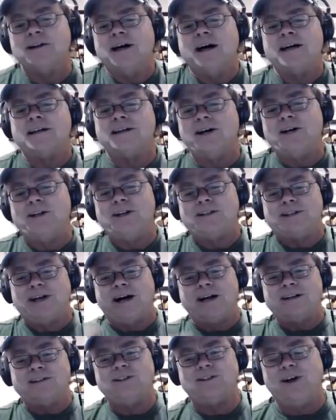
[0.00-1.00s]
I go to the
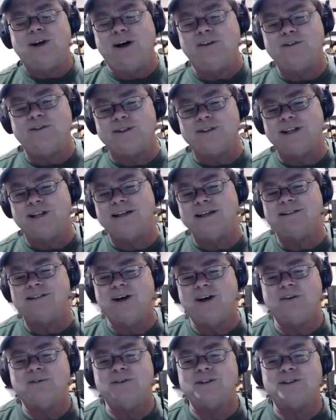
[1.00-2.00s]
doctor's office, the dentist's
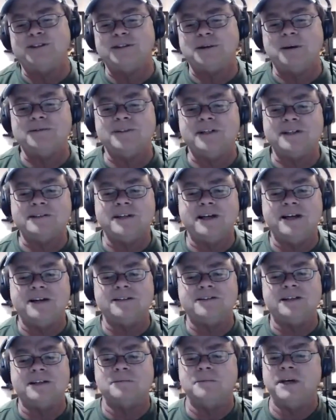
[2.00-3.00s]
office a couple days later. And
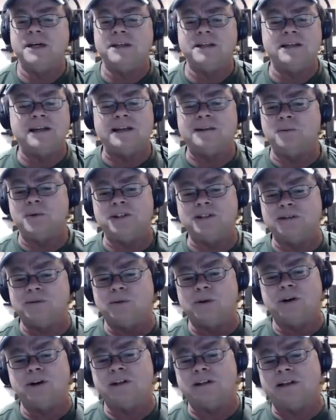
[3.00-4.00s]
it's like, man, it wasn't
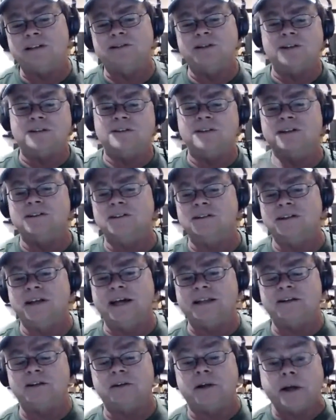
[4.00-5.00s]
working. I took this and that,
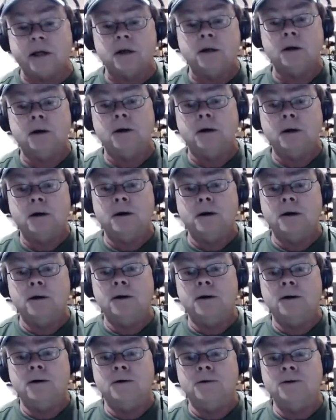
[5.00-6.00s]
and they're like,
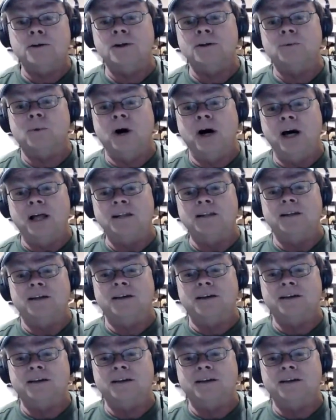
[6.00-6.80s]
"You did what?